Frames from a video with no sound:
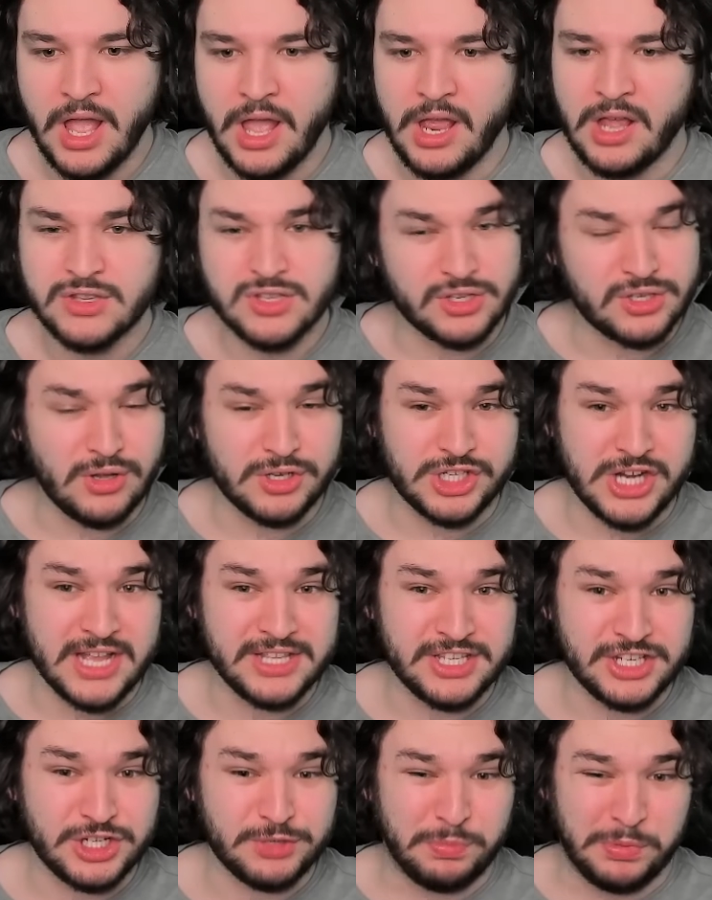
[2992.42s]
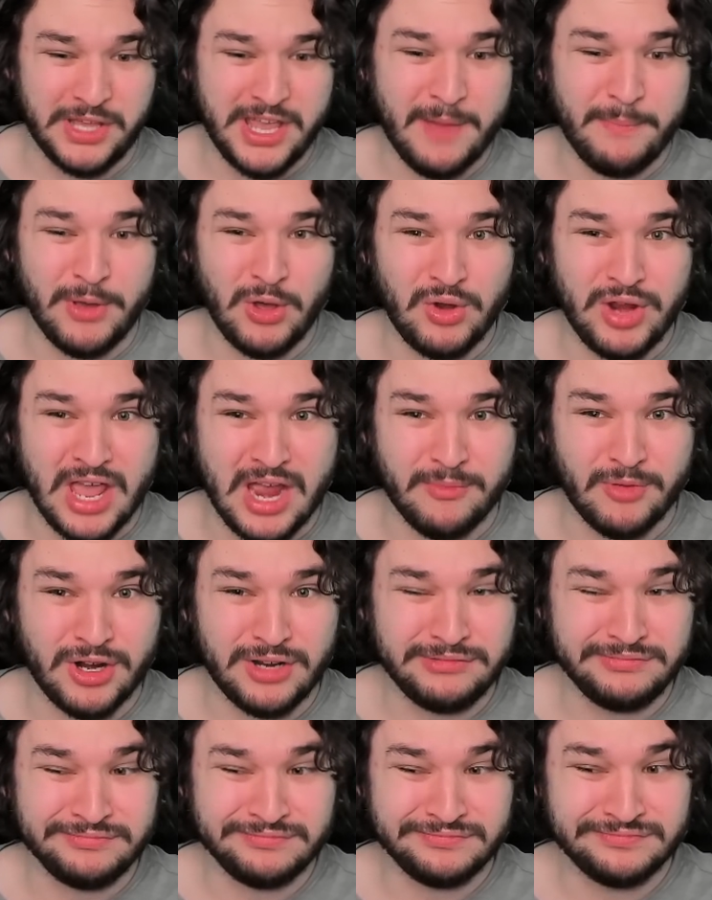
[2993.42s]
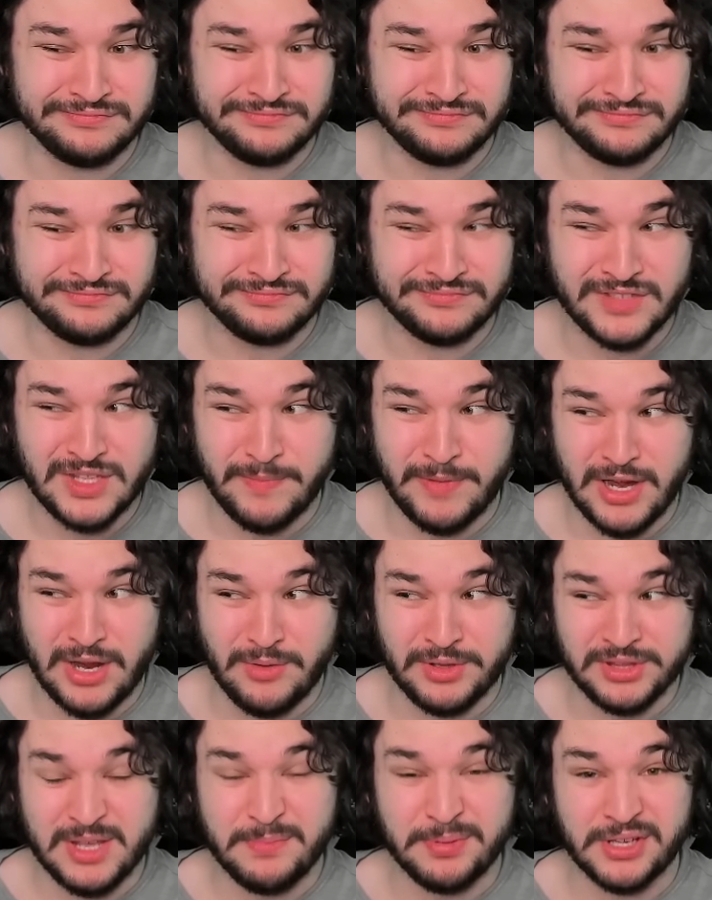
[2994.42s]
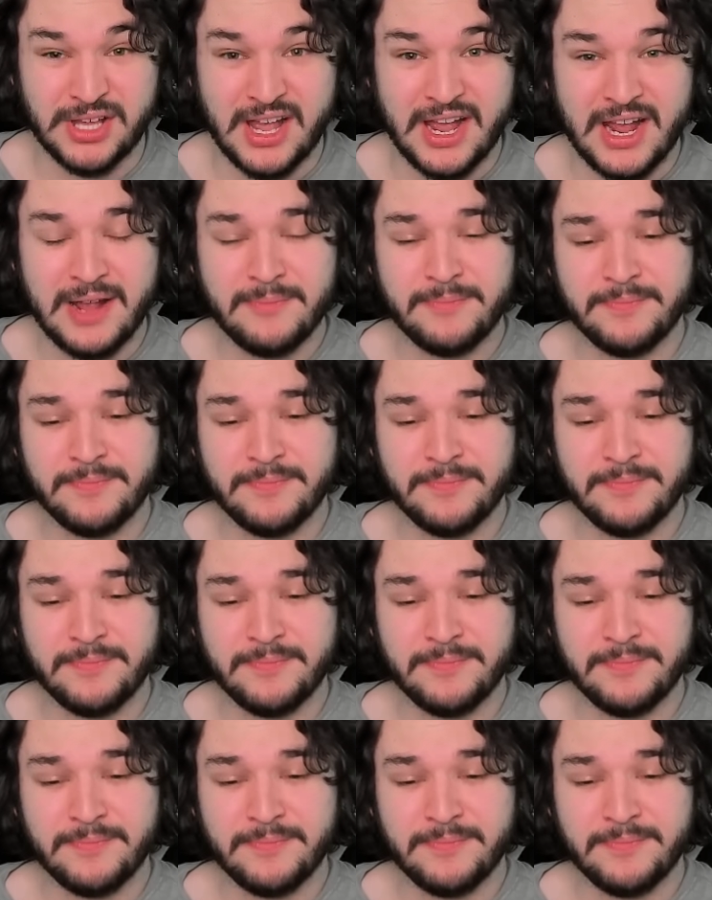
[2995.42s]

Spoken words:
There's also a chance I just play a Poe Dameron, depending on what they play.